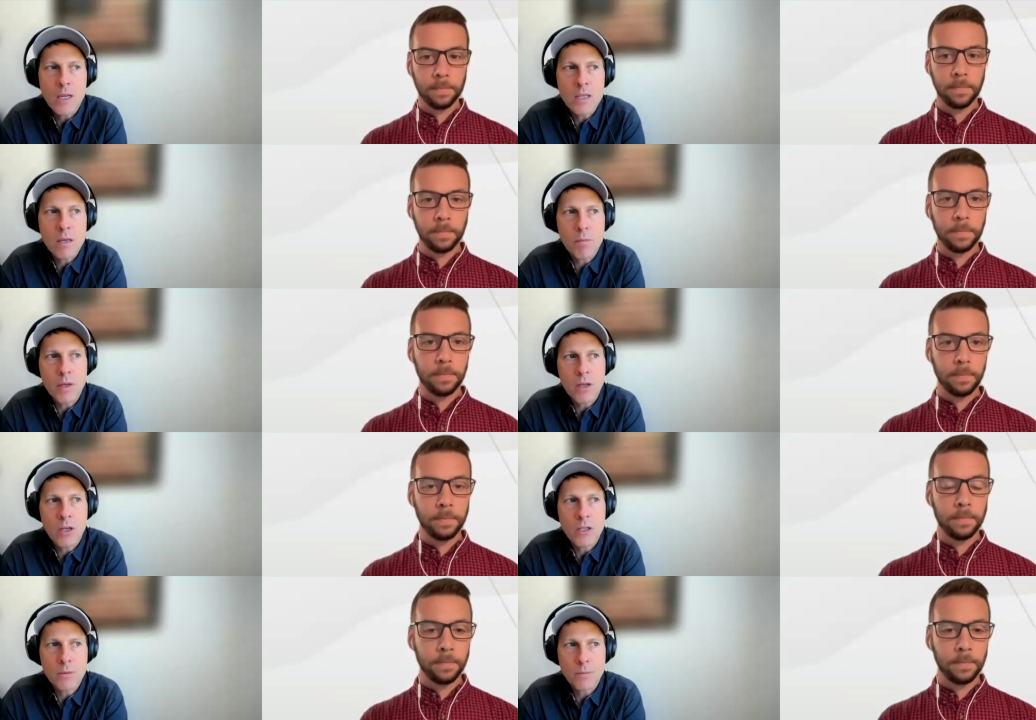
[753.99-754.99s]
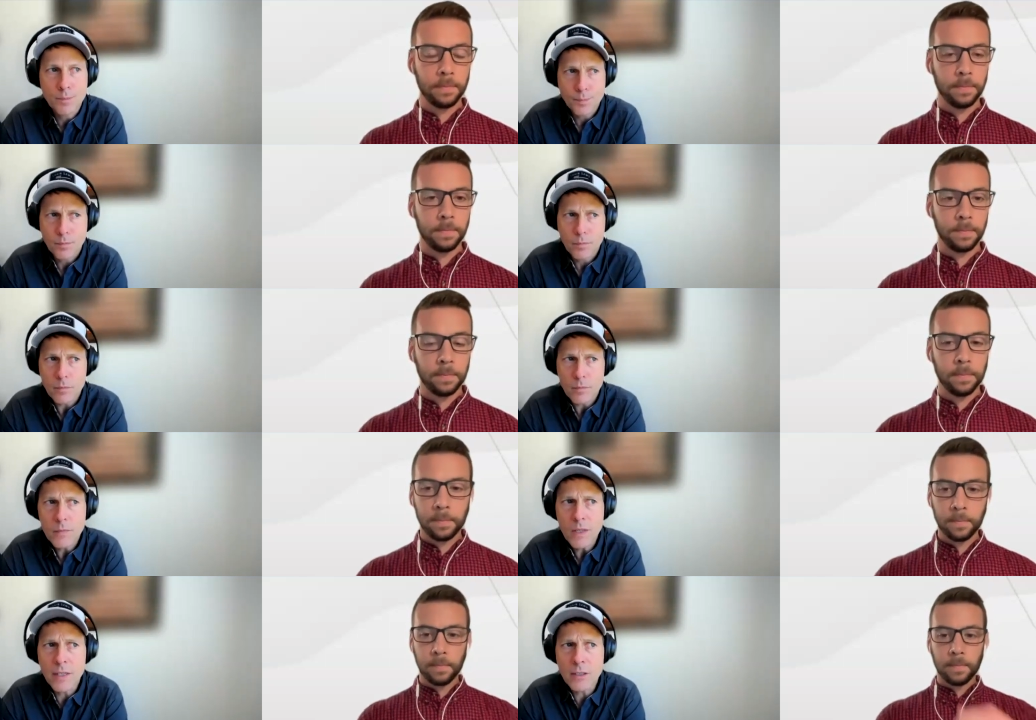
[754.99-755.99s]
Speaker 1: Is it because
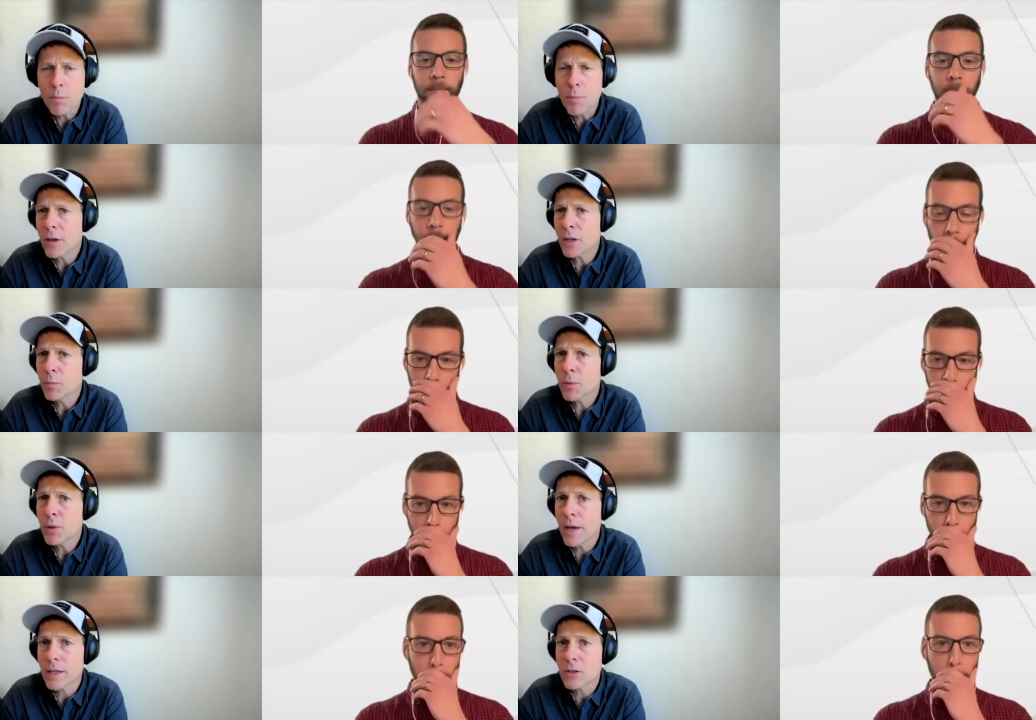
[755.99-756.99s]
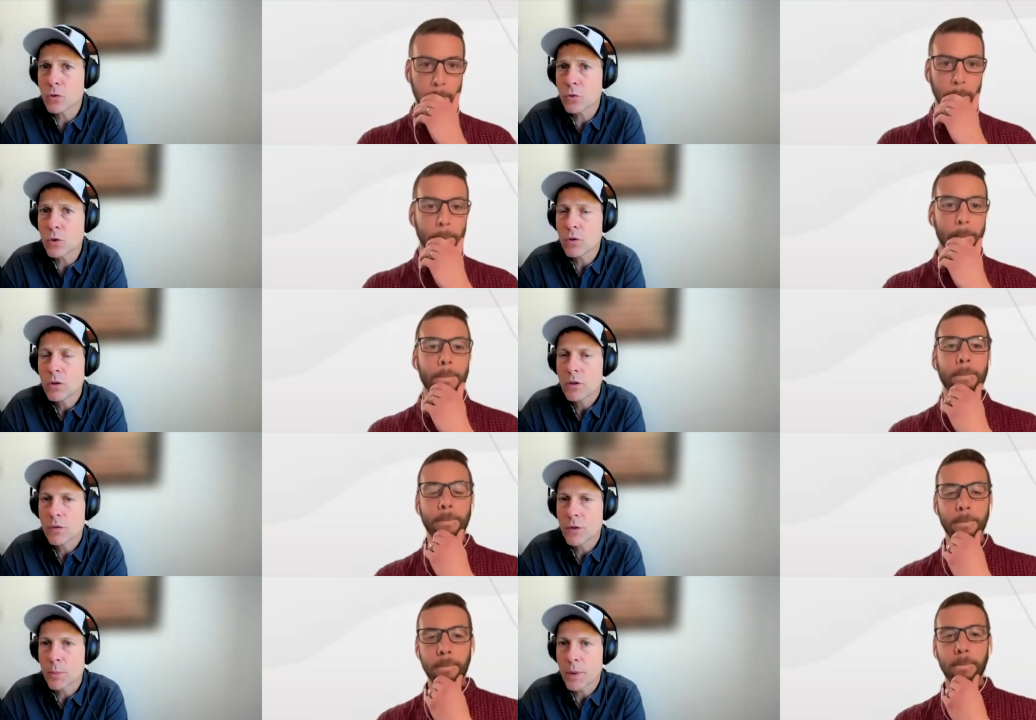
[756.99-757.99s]
it's a better compliance tool
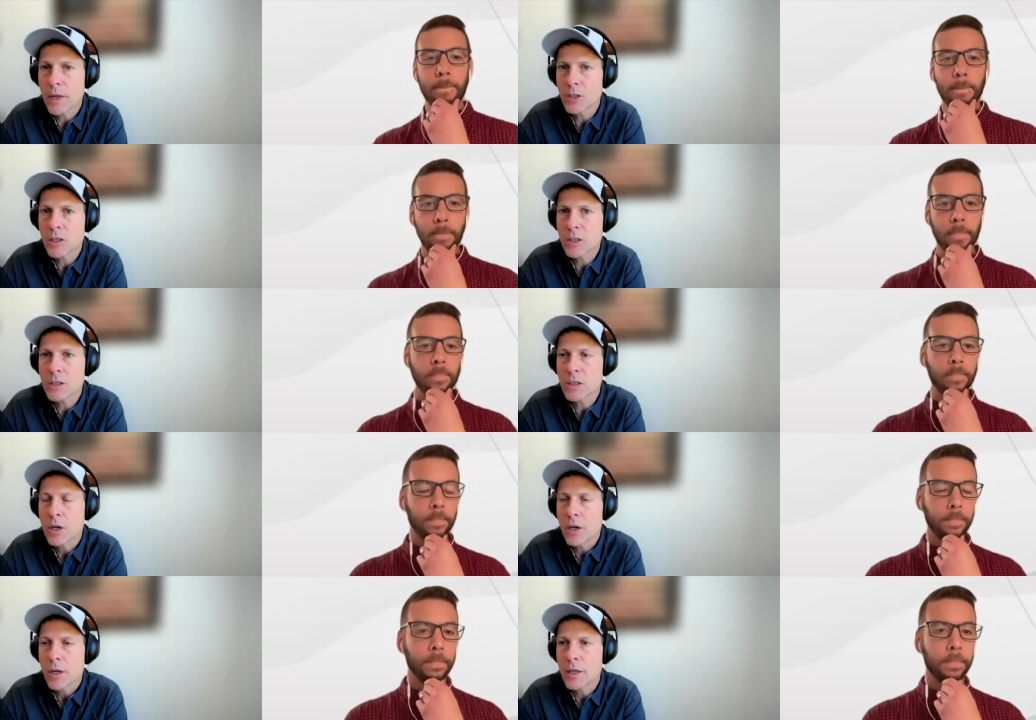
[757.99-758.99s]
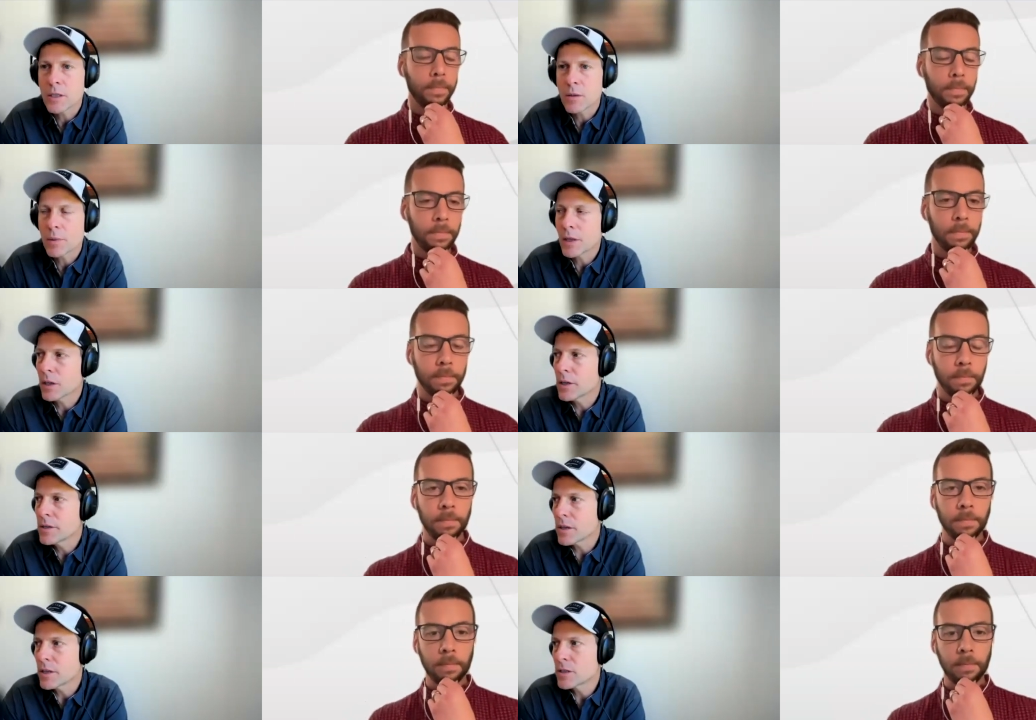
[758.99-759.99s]
for their patients? Is it
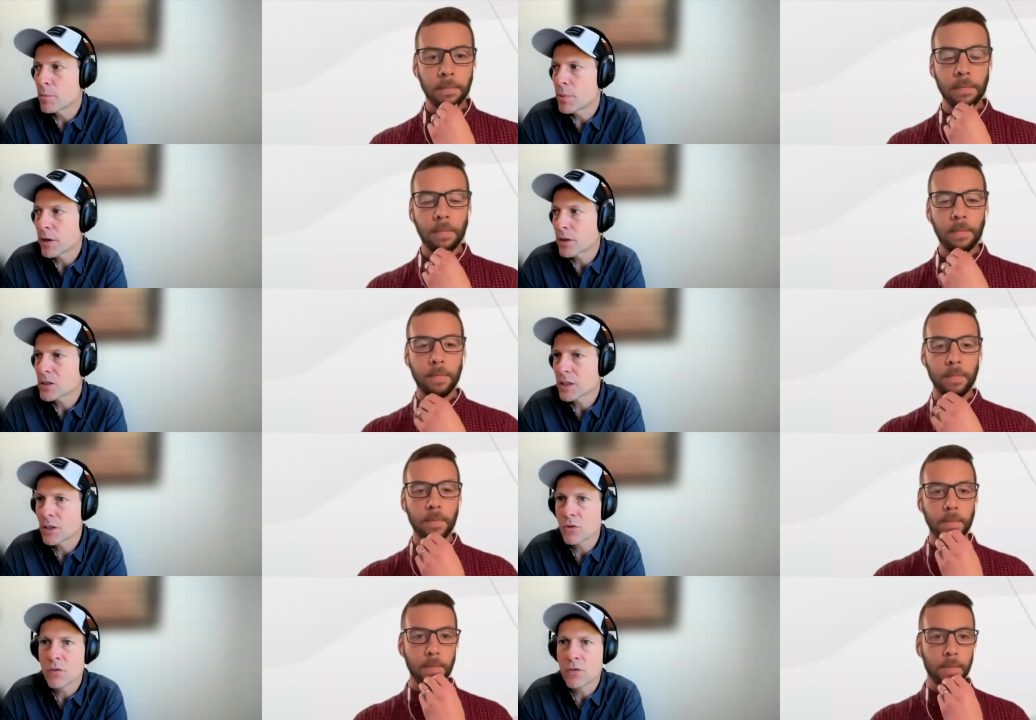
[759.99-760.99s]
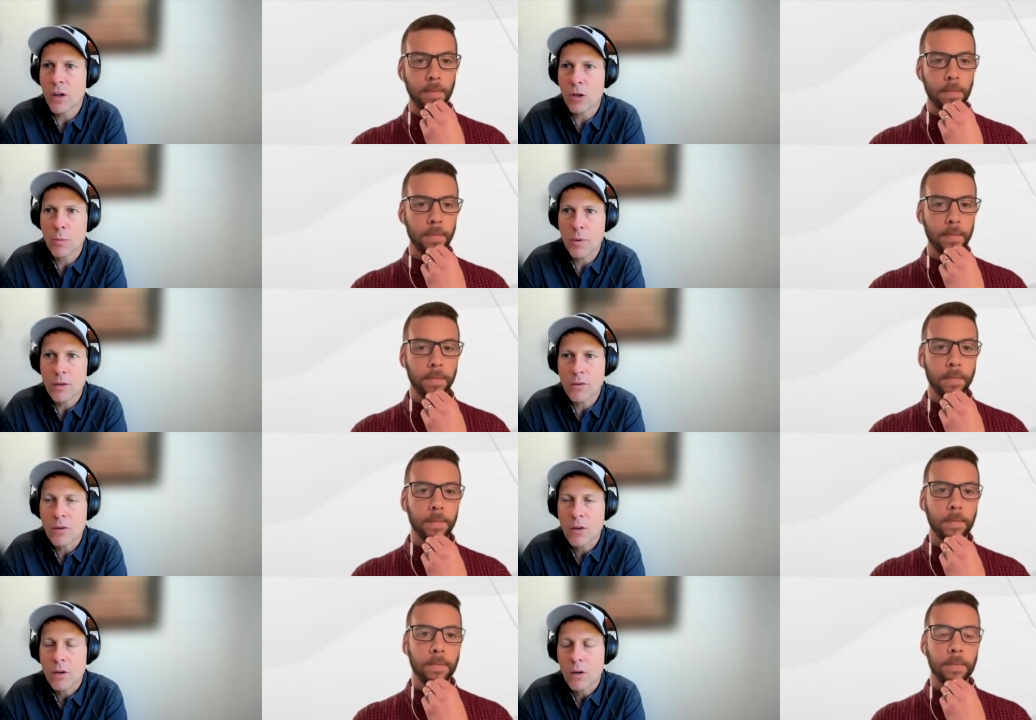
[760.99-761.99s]
because it's a better skill development
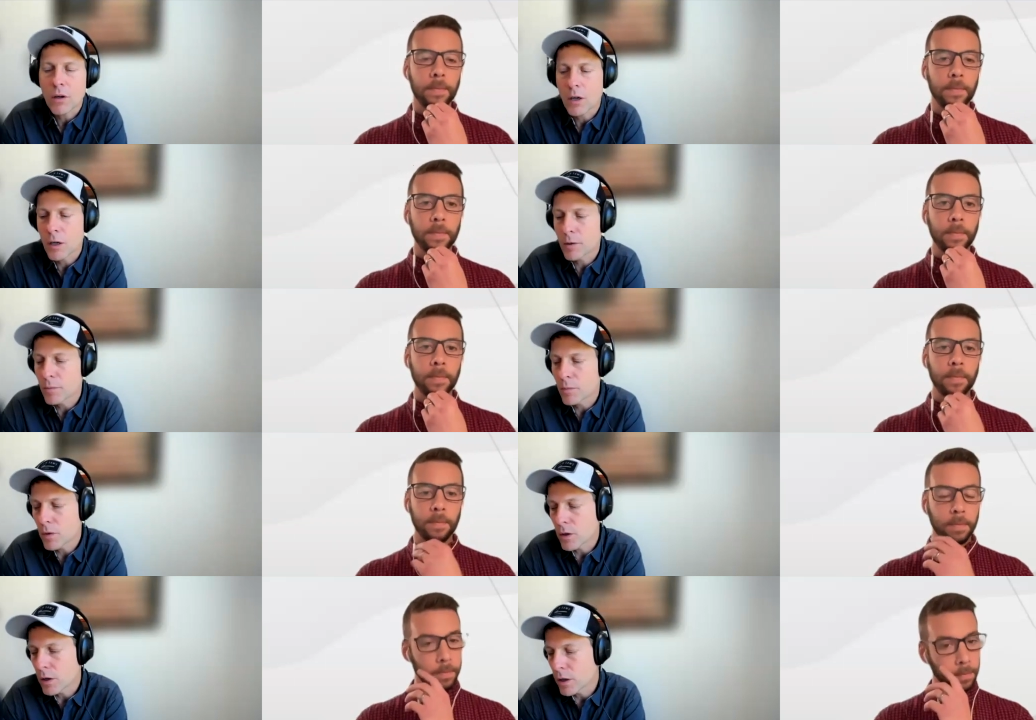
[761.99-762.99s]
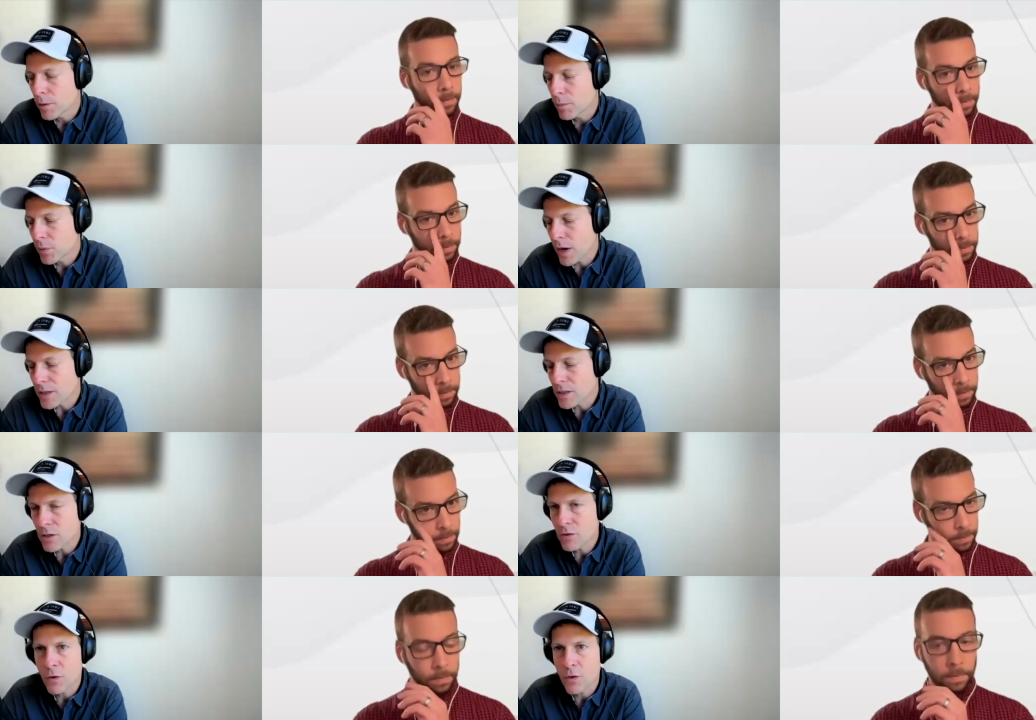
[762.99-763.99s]
um, um,
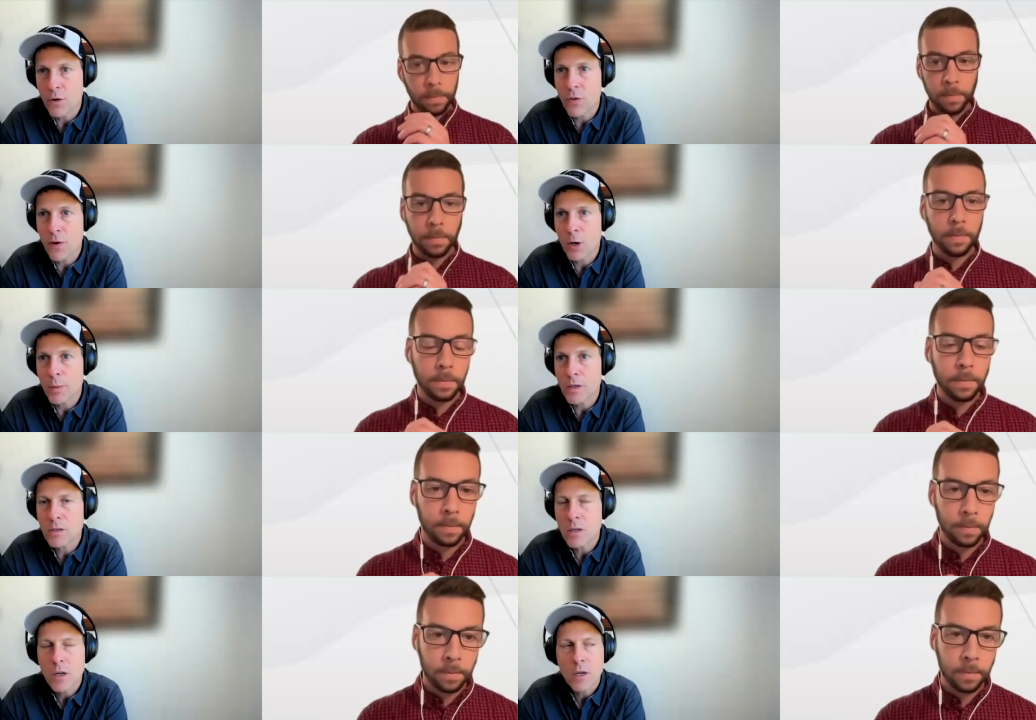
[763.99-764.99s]
process for their therapist?